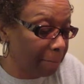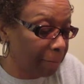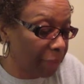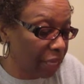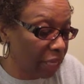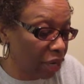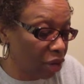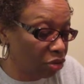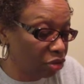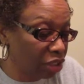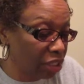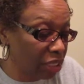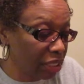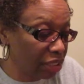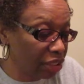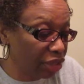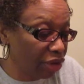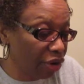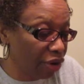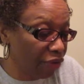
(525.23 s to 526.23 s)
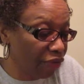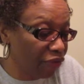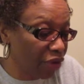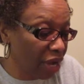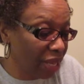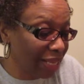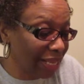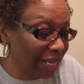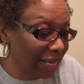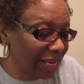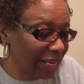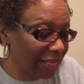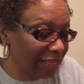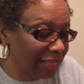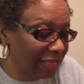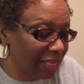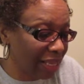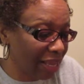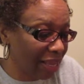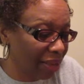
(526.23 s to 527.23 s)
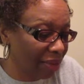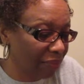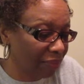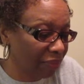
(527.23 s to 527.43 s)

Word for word: bent on teaching her father a lesson,